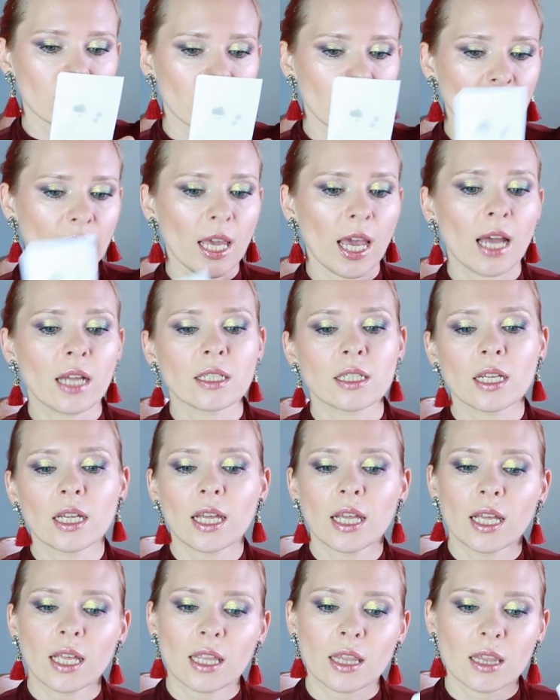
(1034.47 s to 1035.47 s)
Yet
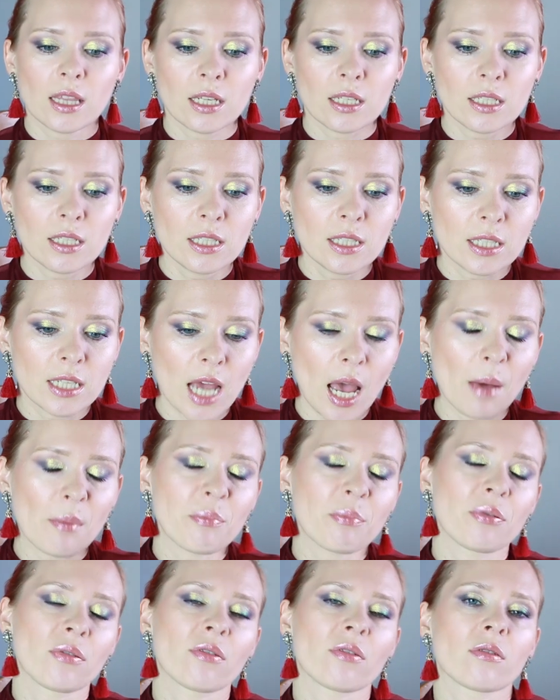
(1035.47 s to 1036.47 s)
the
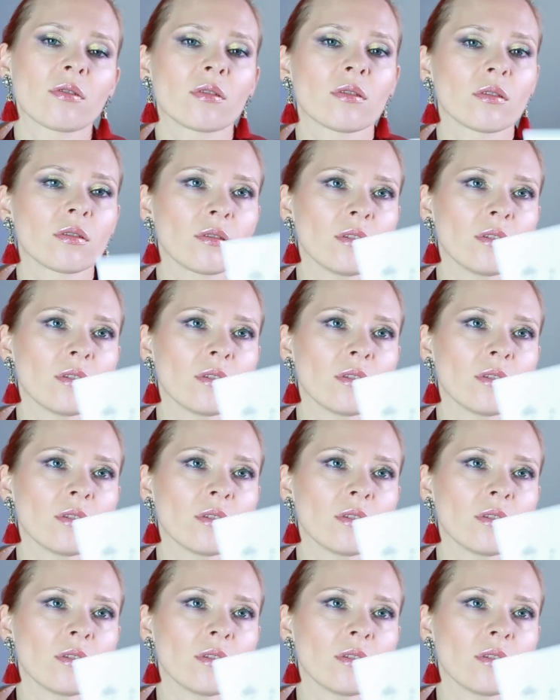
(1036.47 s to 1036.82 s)
depth